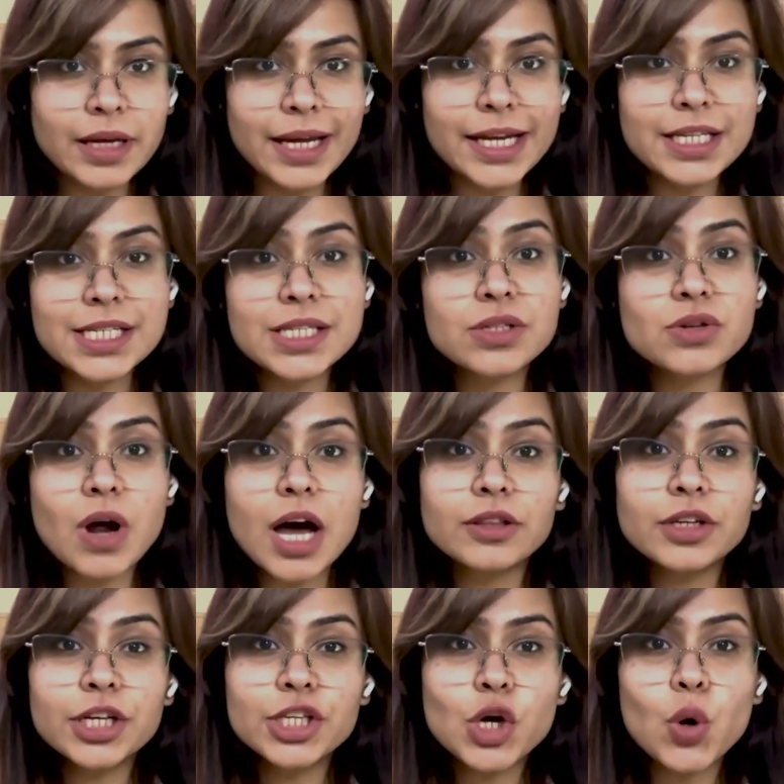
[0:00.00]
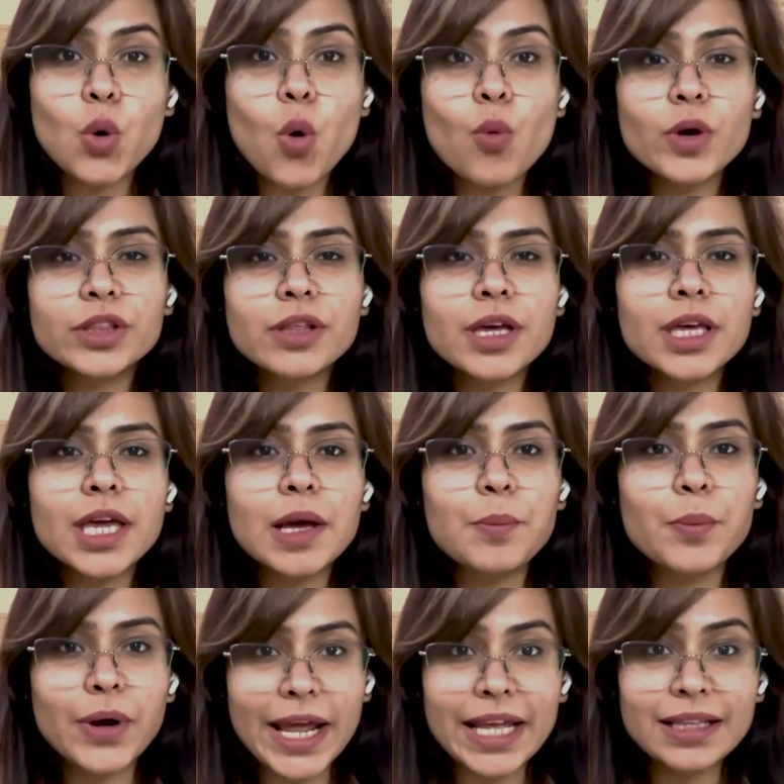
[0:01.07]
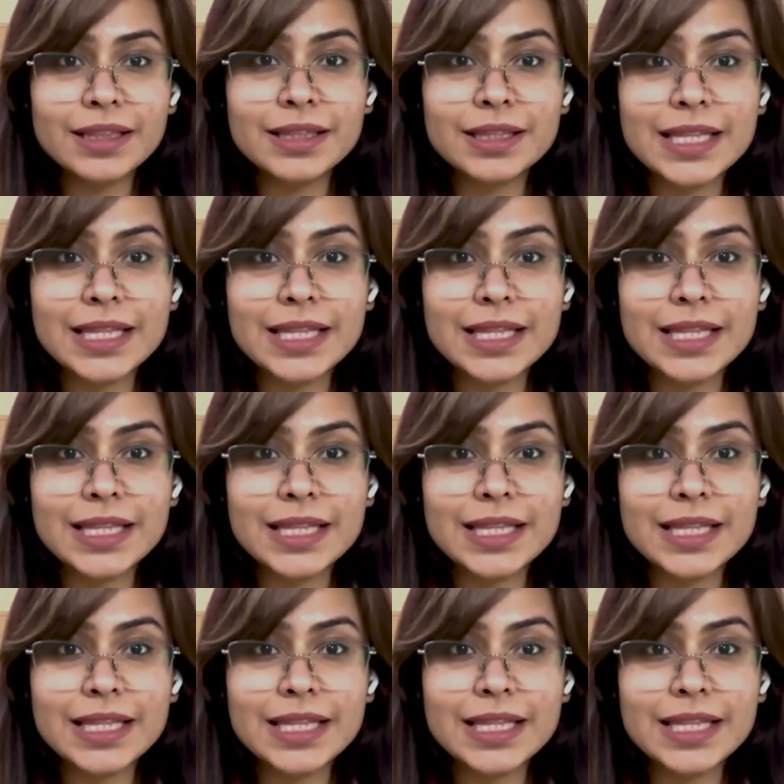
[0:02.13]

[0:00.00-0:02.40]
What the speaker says: It is rather your overthinking brain